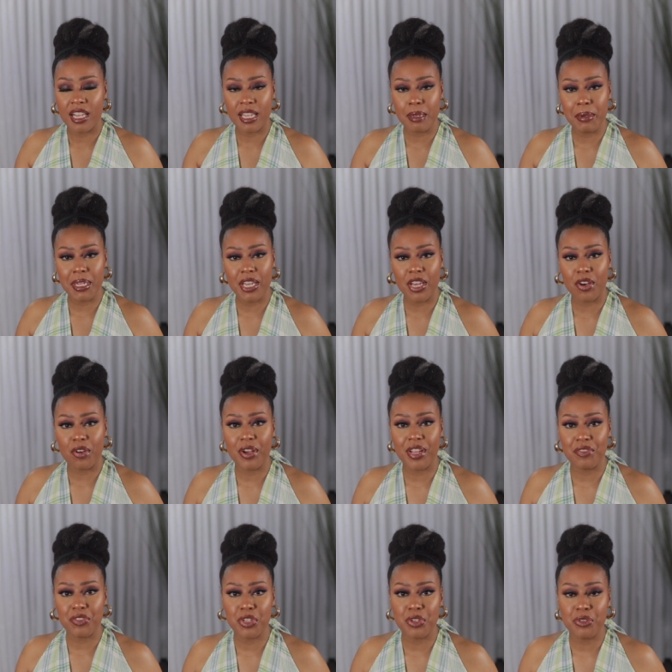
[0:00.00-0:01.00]
Let me know,
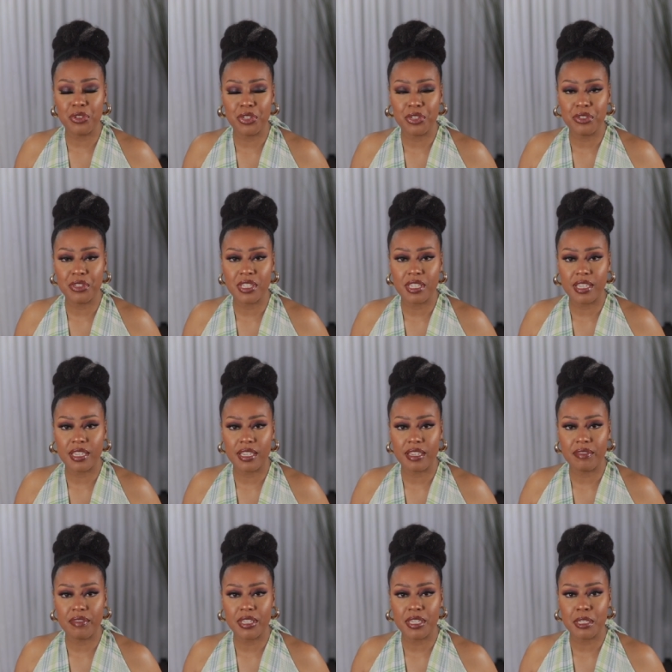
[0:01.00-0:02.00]
have you used any
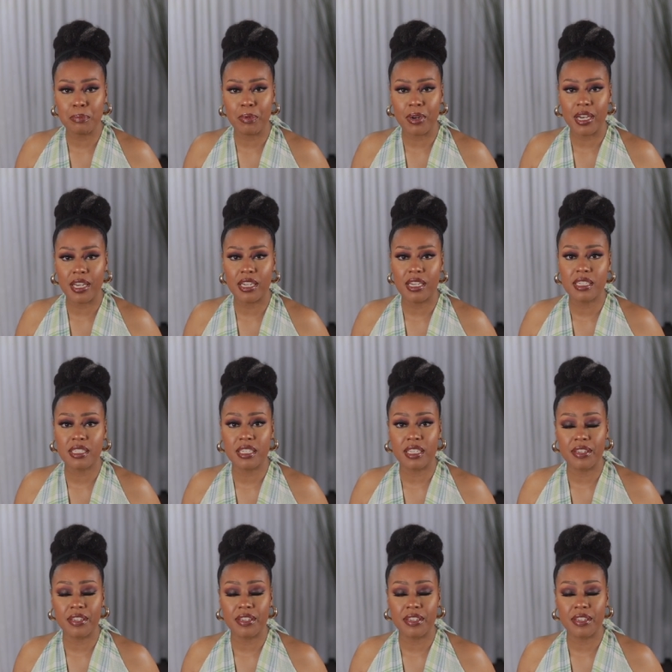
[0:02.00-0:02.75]
of these products?